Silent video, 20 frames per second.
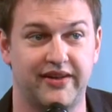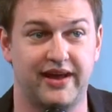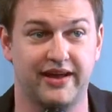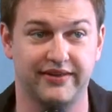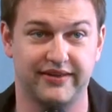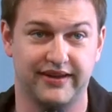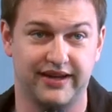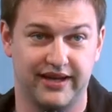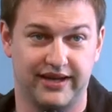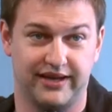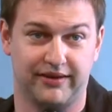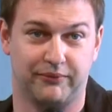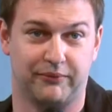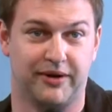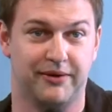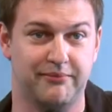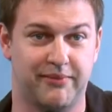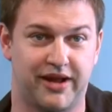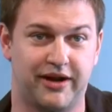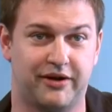that
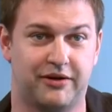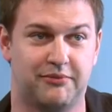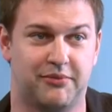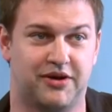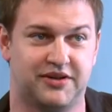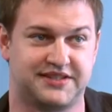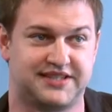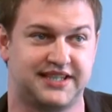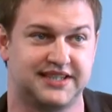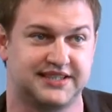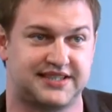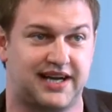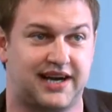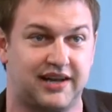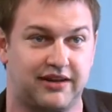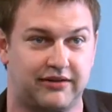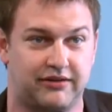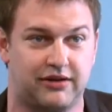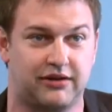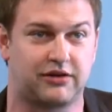when Menno, Malty, and
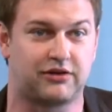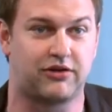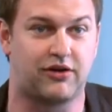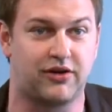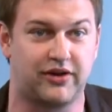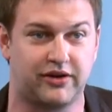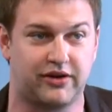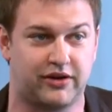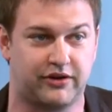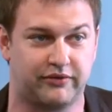Tyler are crawling